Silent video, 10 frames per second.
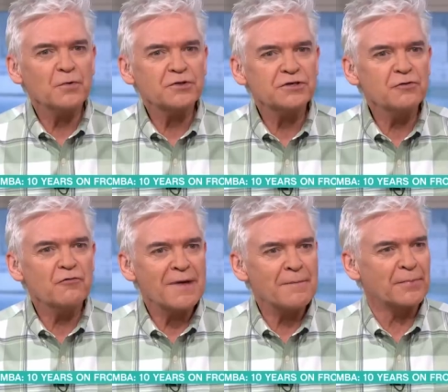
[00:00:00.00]
What do you
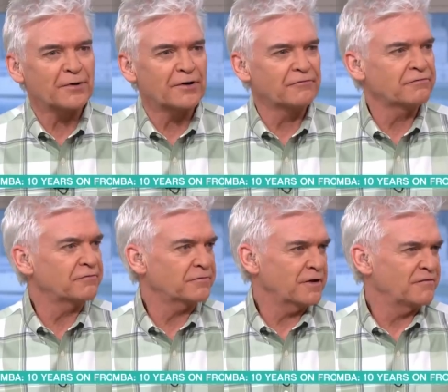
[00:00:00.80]
remember of
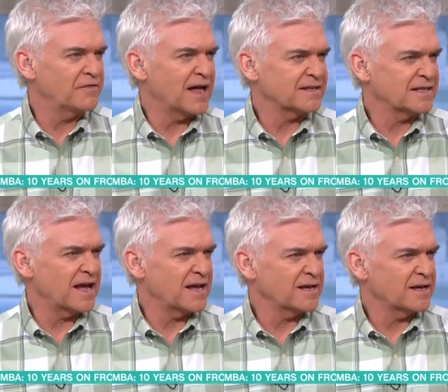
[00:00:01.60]
of that day?